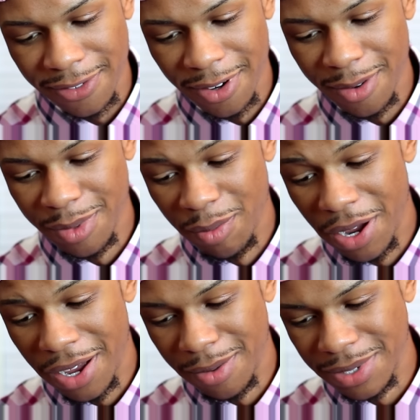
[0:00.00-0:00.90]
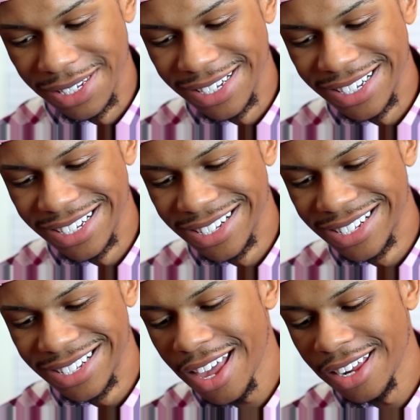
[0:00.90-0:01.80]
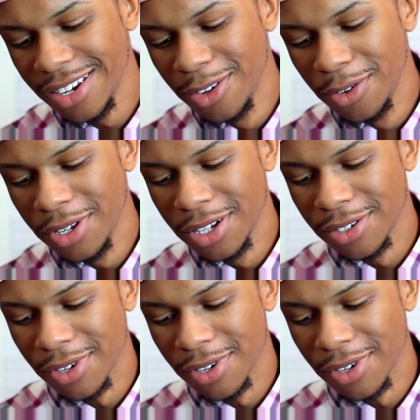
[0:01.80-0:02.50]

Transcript: from the BAMs is, any New Year's